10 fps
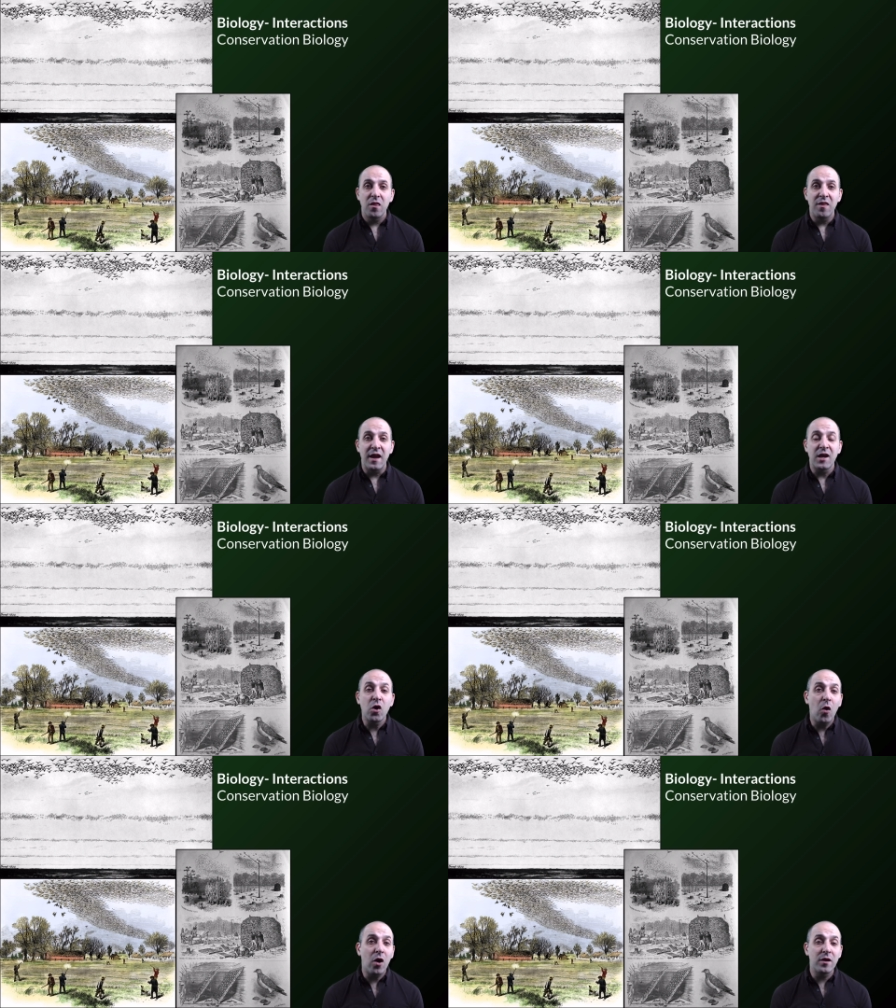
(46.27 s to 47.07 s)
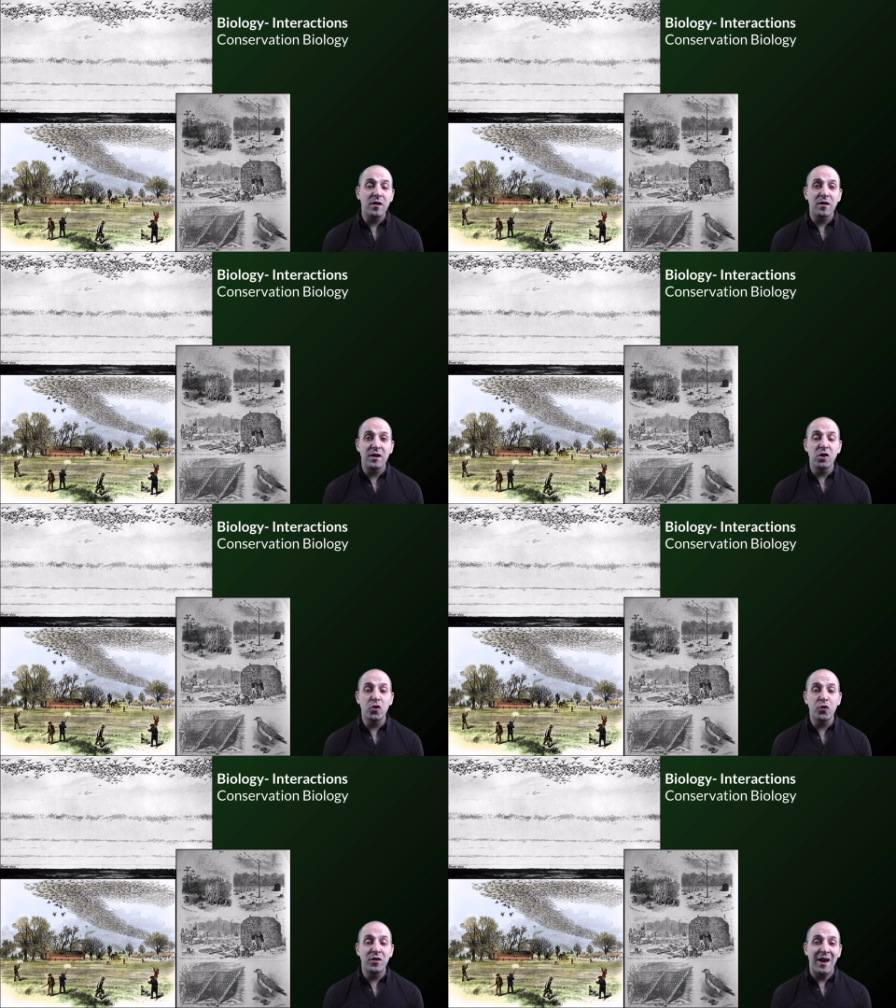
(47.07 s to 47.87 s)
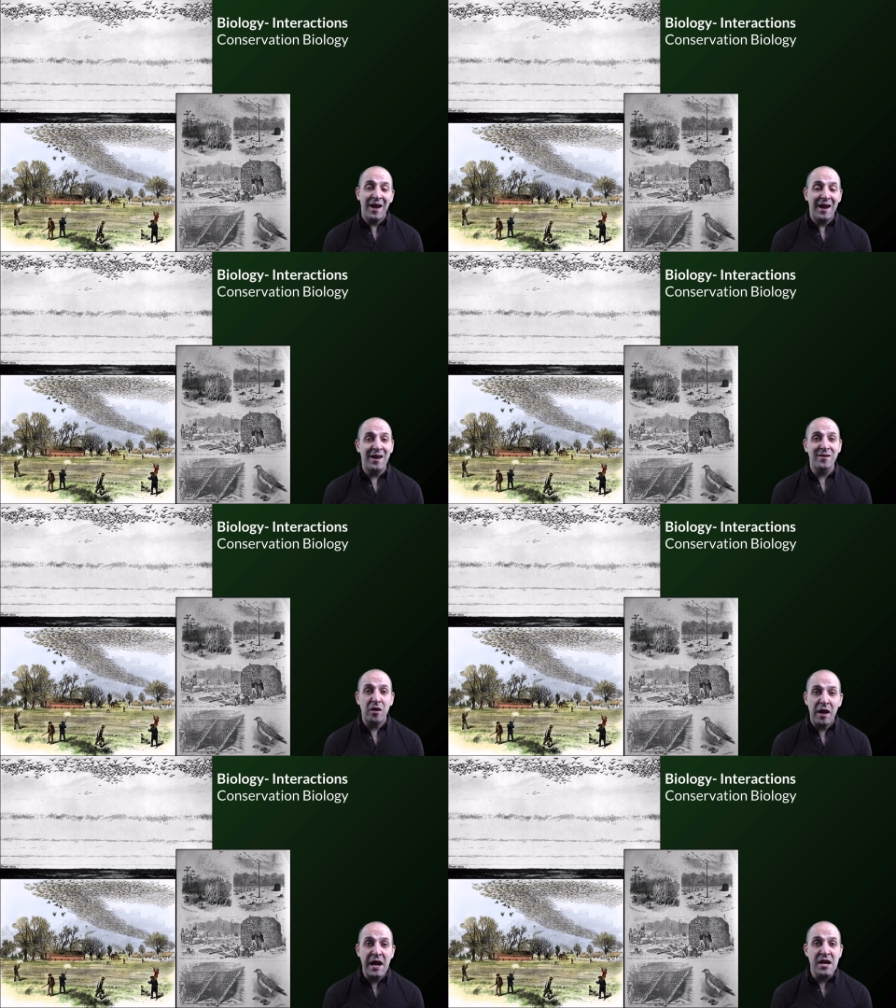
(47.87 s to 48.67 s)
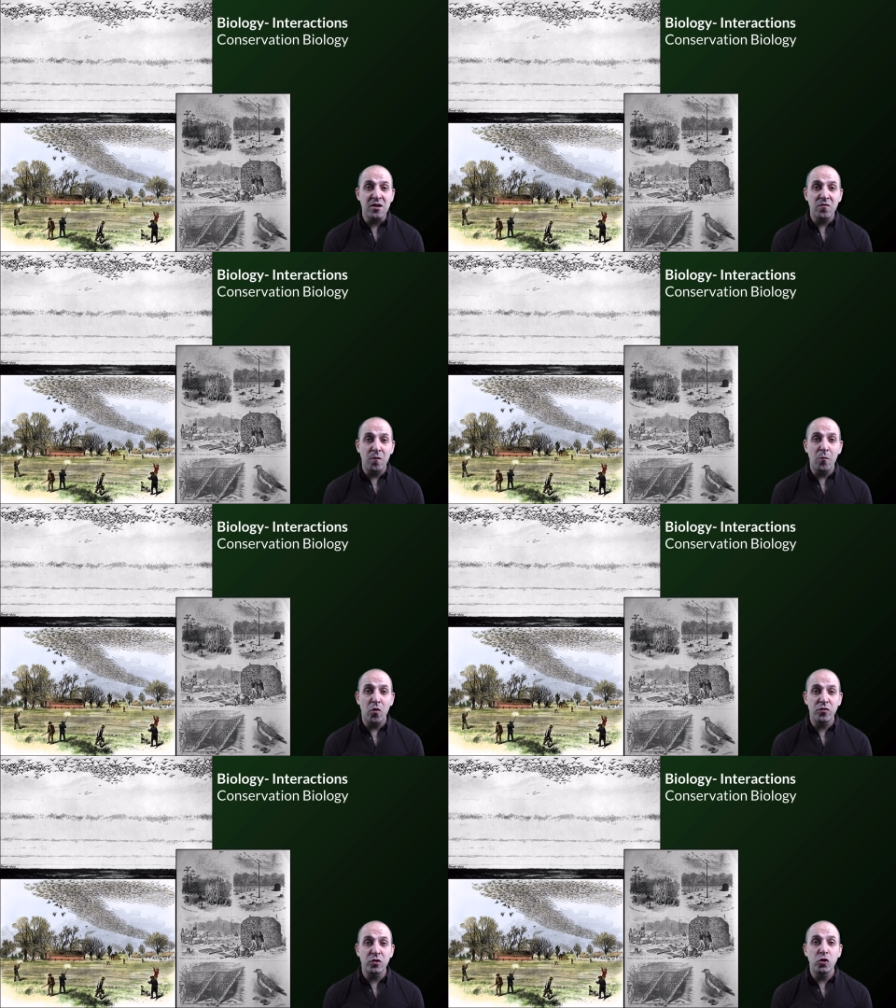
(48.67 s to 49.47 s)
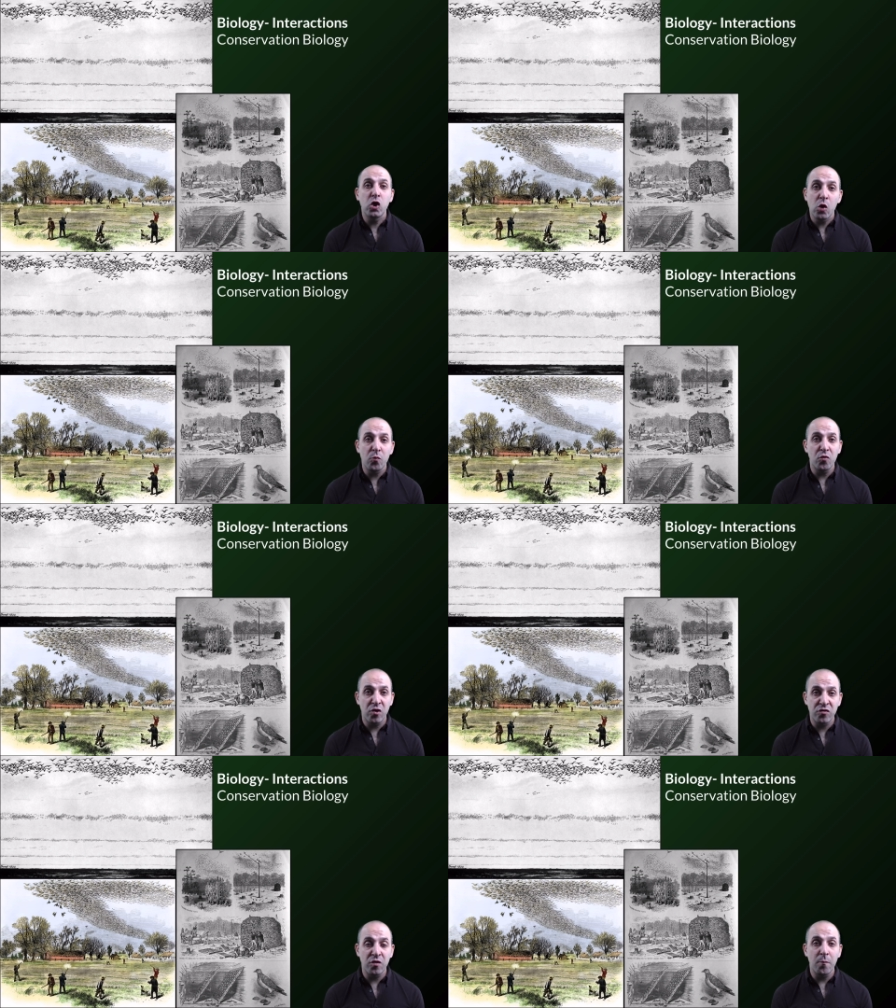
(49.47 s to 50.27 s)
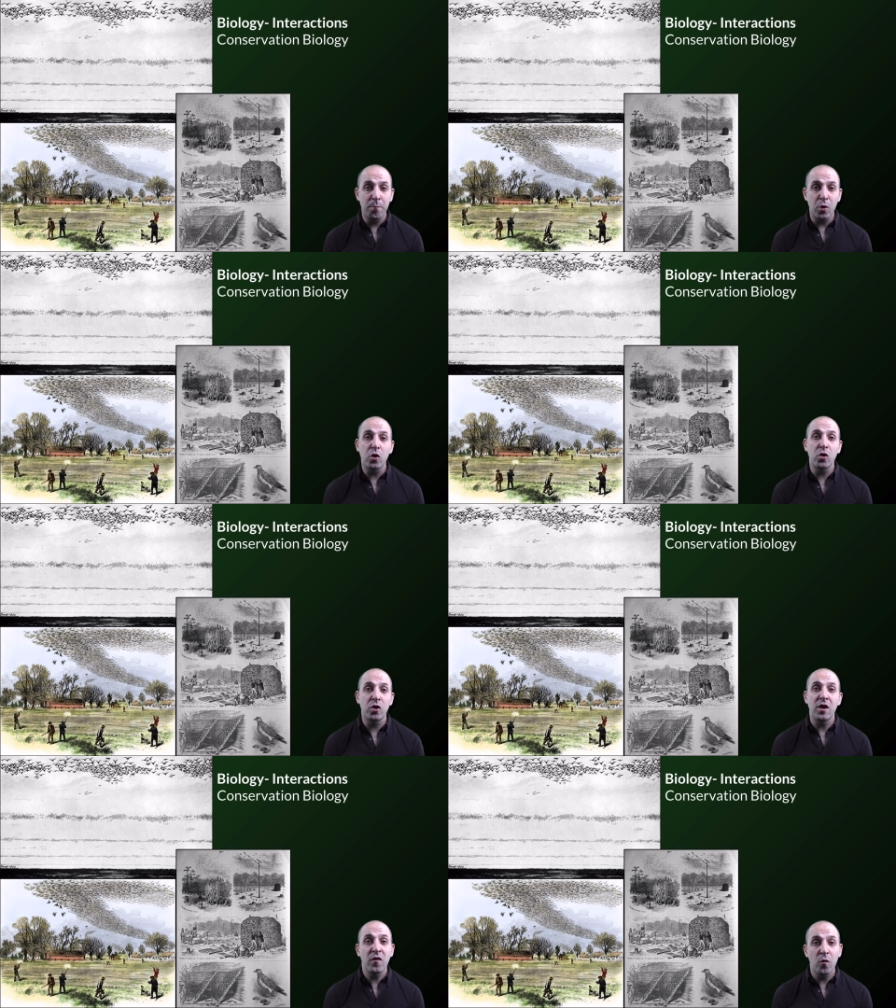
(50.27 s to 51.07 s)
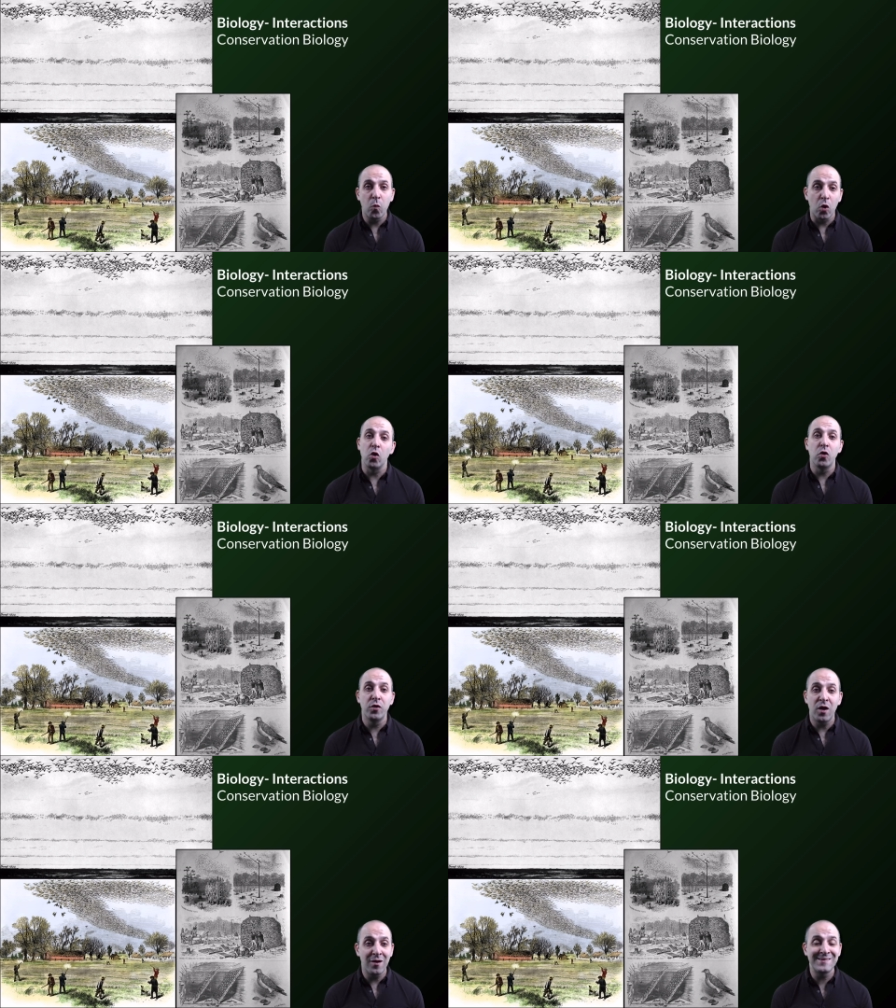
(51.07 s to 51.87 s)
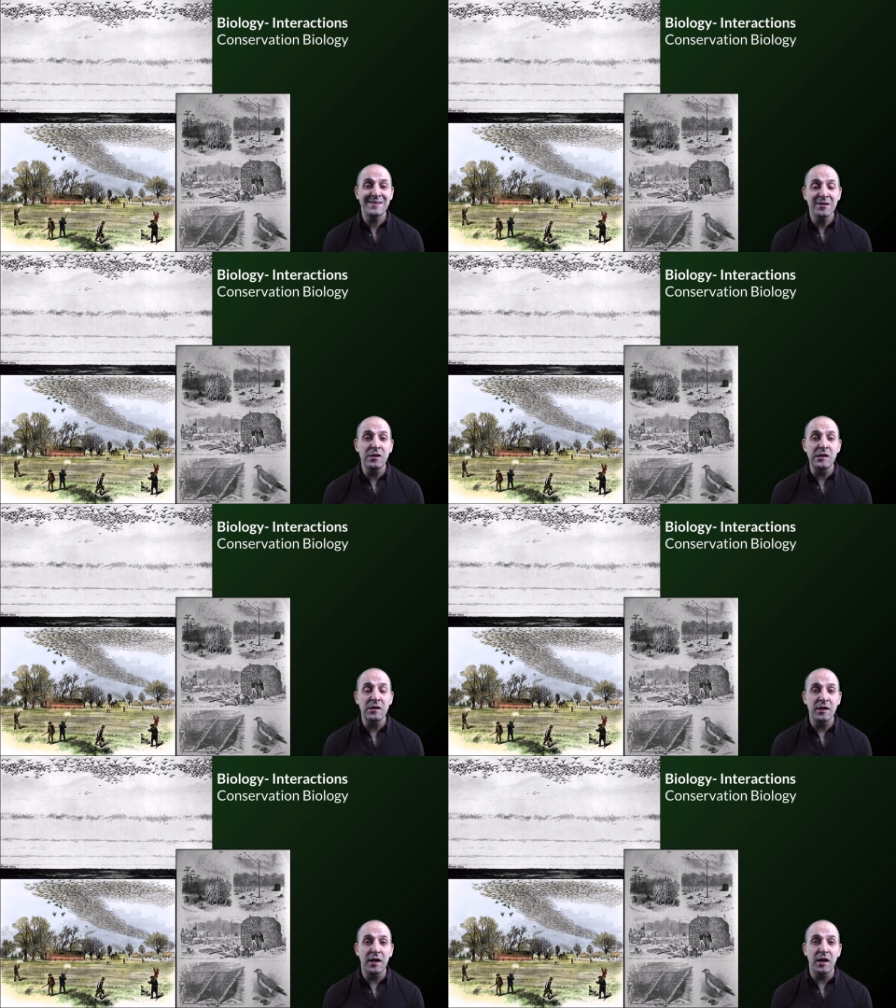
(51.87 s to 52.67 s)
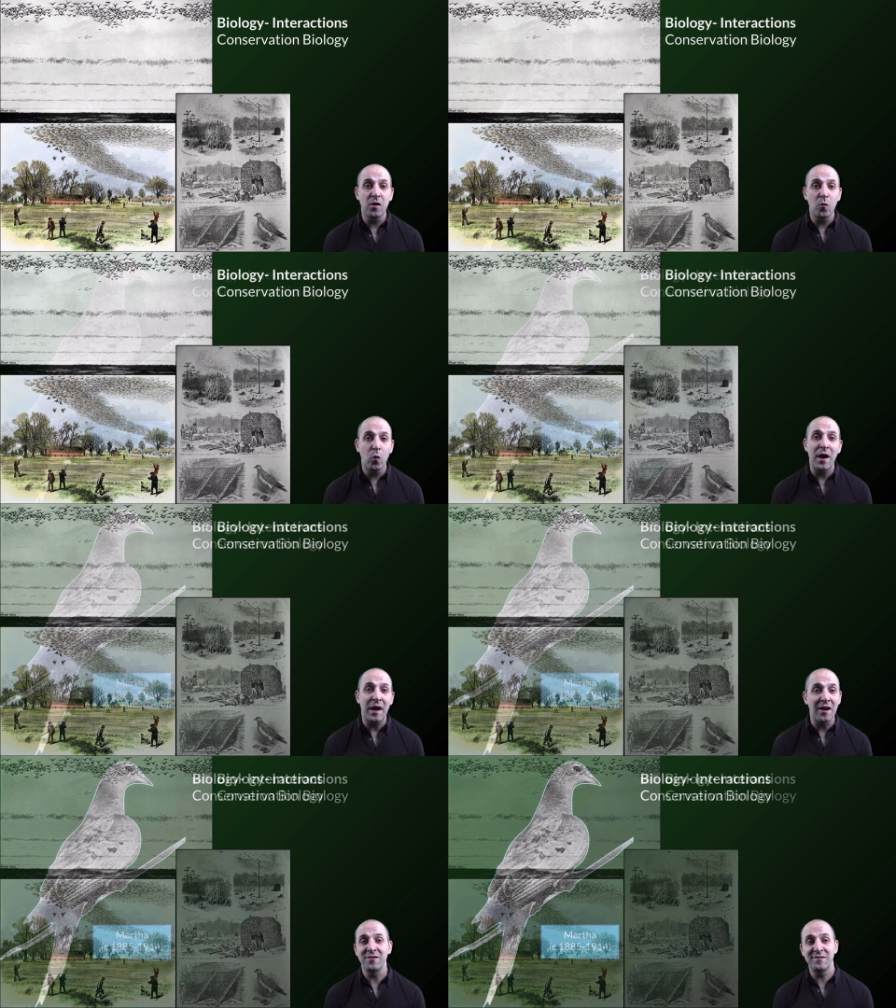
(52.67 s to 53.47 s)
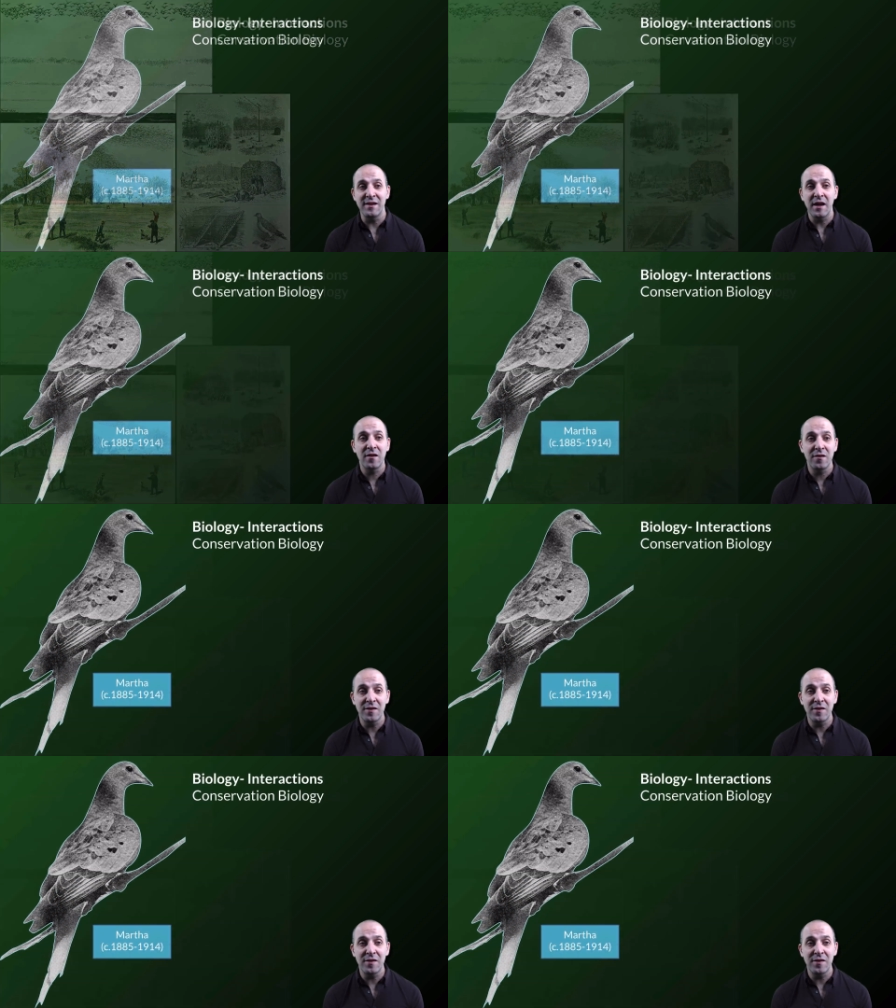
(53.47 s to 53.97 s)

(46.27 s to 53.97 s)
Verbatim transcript: They caught, killed, and ate the most numerous bird in the world until it went extinct.